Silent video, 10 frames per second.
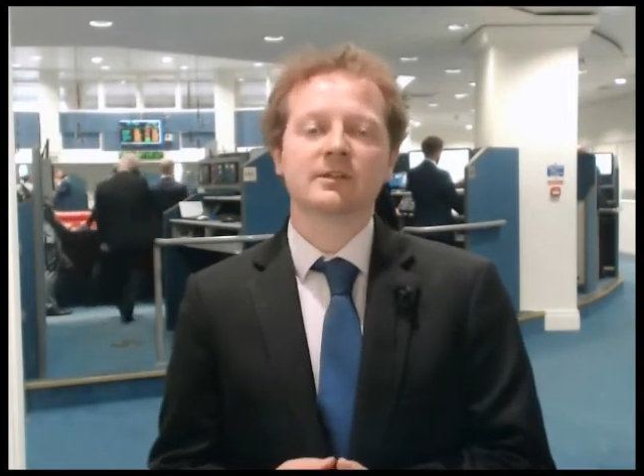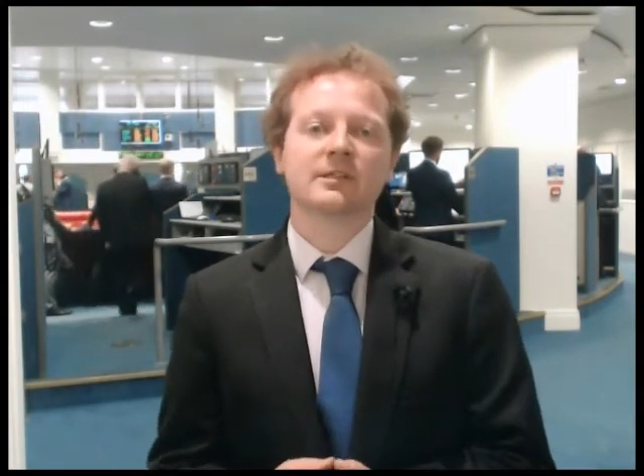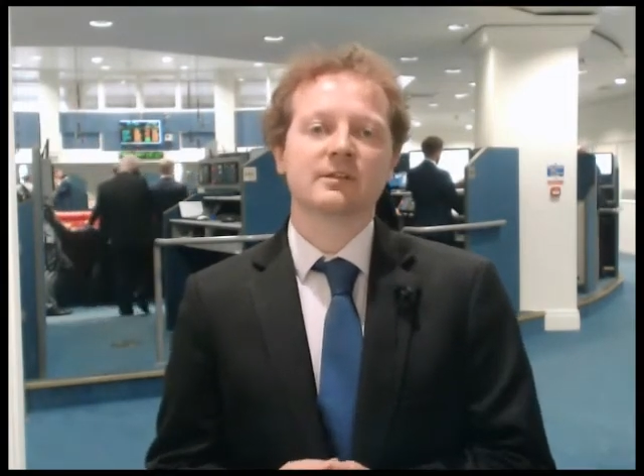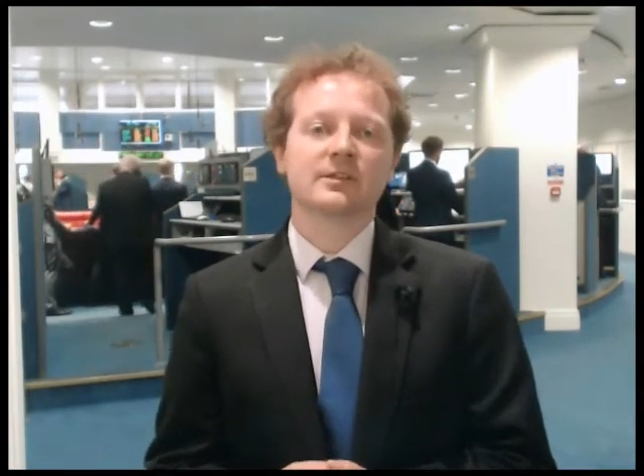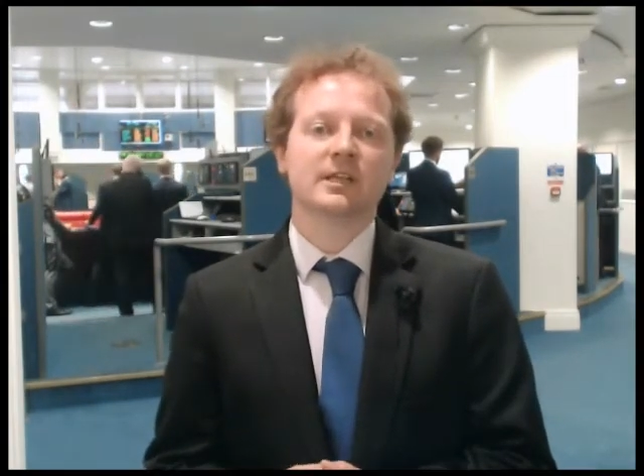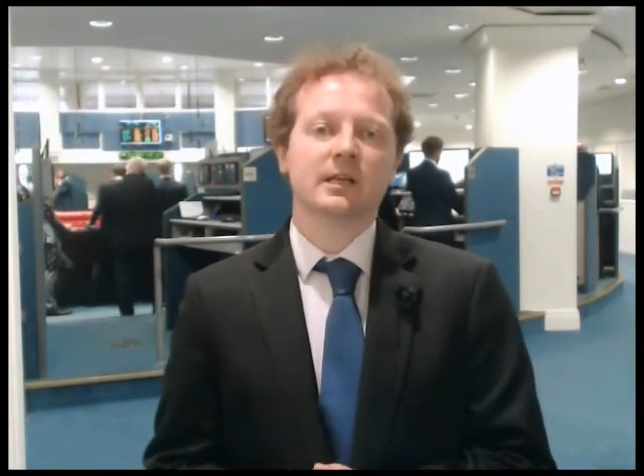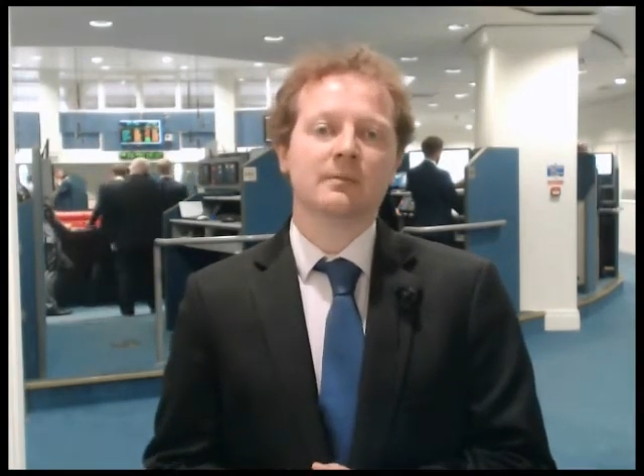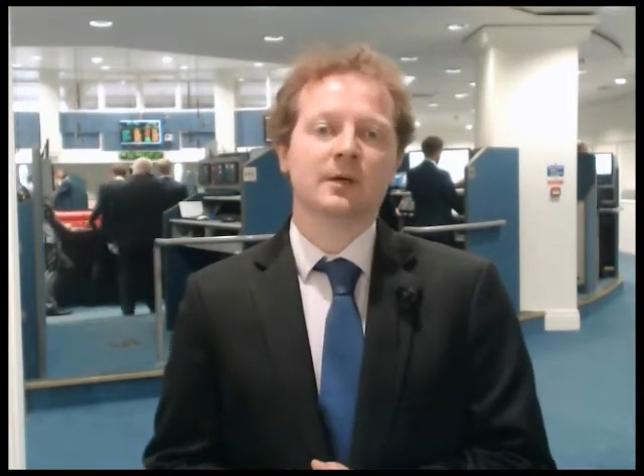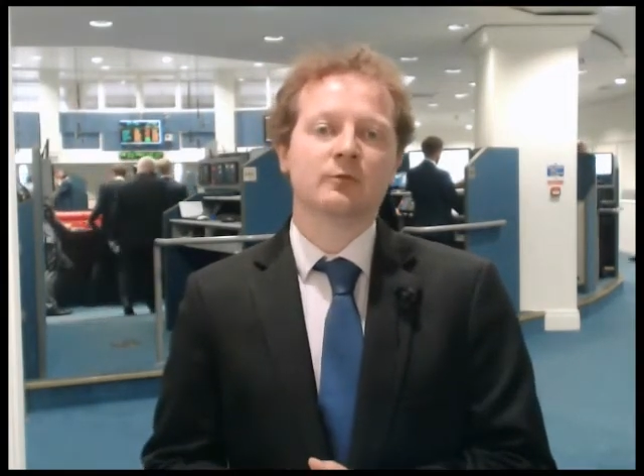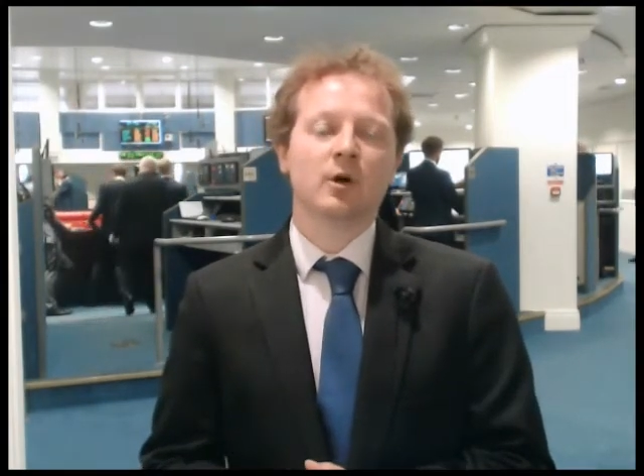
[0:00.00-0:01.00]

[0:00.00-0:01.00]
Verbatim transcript: still sitting about